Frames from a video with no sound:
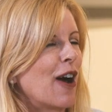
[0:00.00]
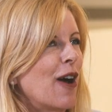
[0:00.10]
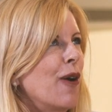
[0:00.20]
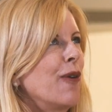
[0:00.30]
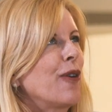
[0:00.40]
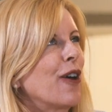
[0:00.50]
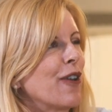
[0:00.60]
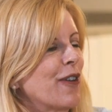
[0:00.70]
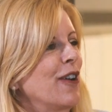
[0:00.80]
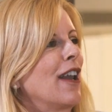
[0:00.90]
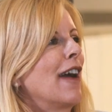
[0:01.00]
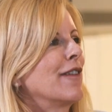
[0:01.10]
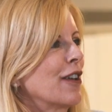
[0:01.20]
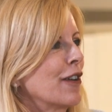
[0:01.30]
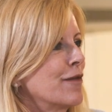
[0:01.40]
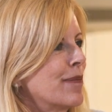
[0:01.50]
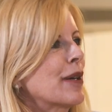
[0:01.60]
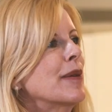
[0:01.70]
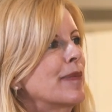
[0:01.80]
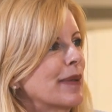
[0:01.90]
whole other level of
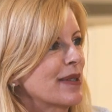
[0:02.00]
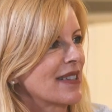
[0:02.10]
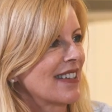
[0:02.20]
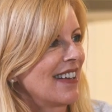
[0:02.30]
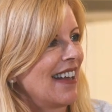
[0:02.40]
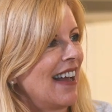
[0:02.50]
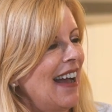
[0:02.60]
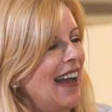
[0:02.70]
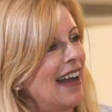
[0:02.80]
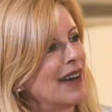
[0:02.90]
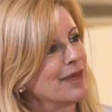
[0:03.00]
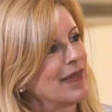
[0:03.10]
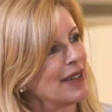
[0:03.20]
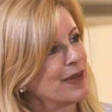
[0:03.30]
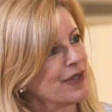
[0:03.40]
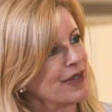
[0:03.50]
purpose, and we're